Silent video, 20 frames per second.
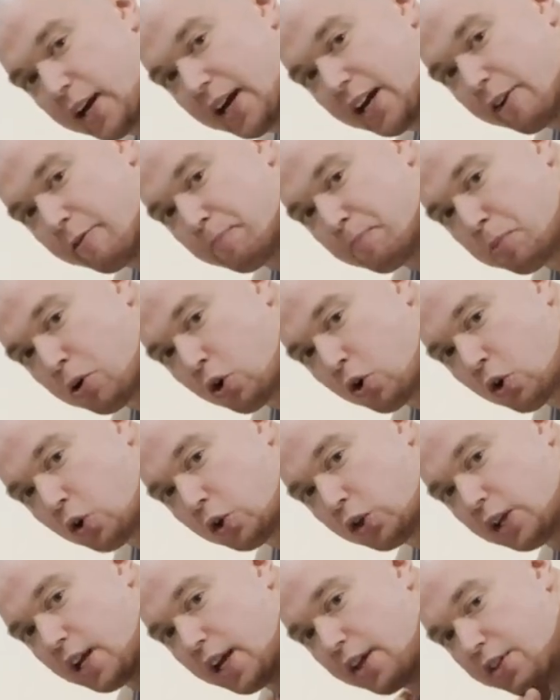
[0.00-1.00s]
kind of
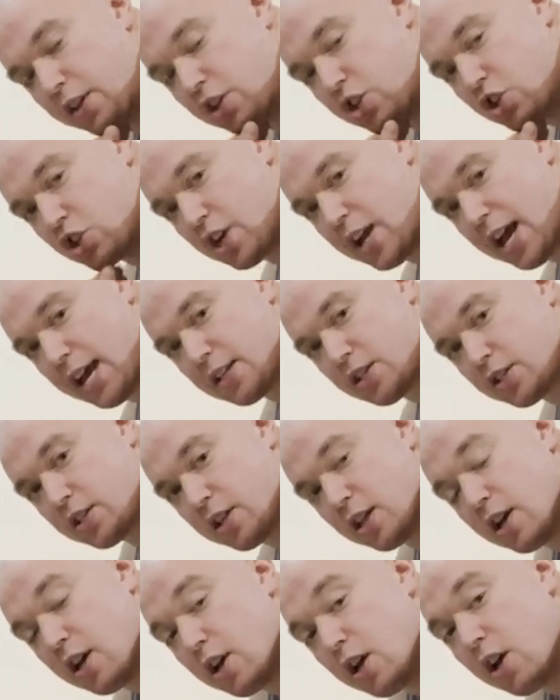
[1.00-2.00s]
pulling the
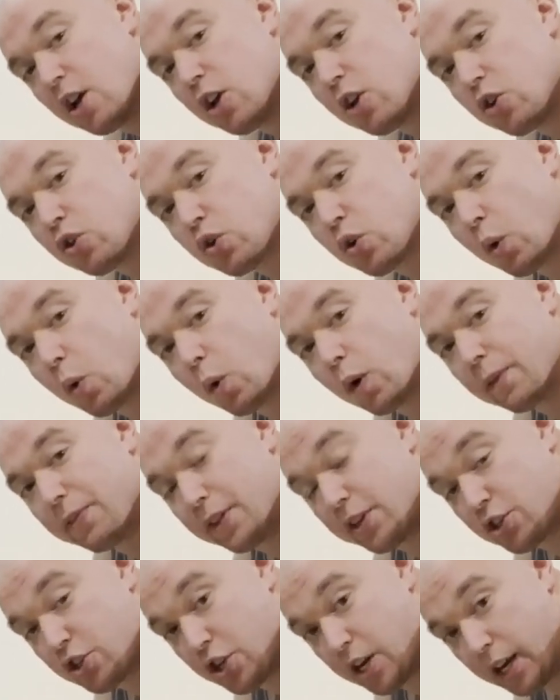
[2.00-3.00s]
chest toward
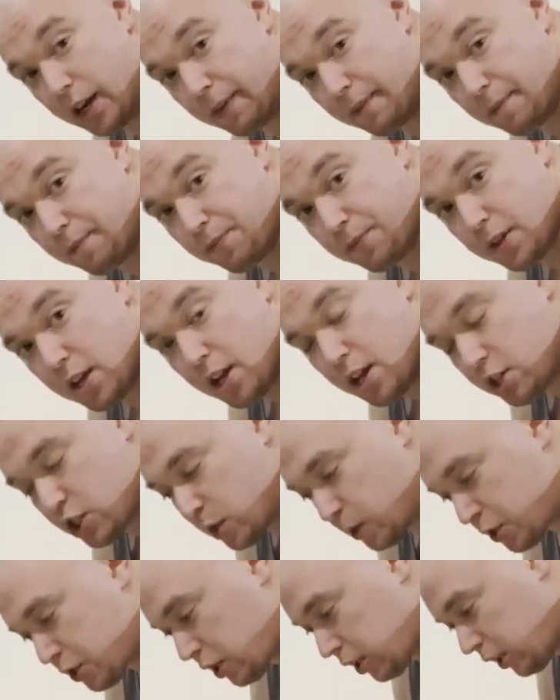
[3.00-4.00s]
the chin.
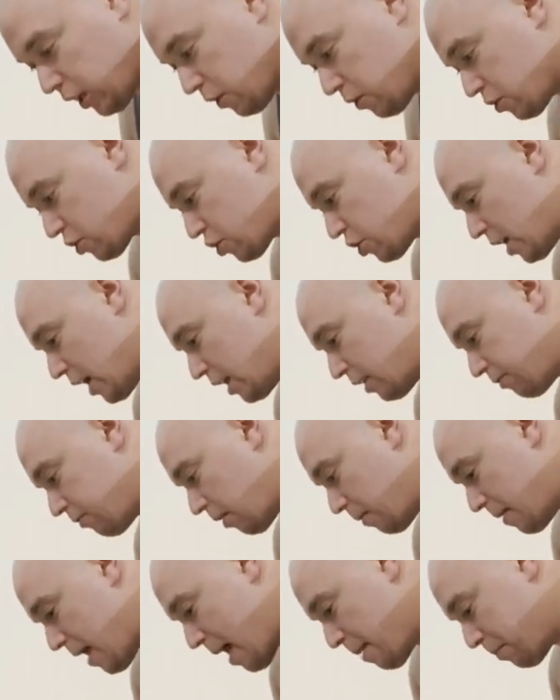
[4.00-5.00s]
So it's closed chain
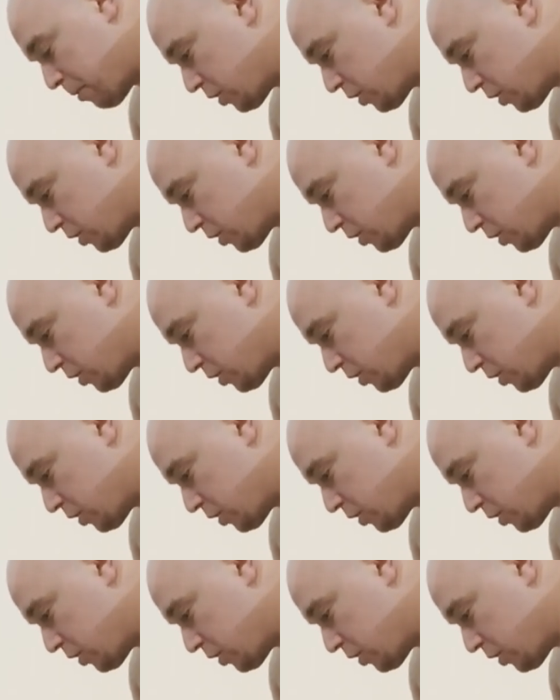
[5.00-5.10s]
from that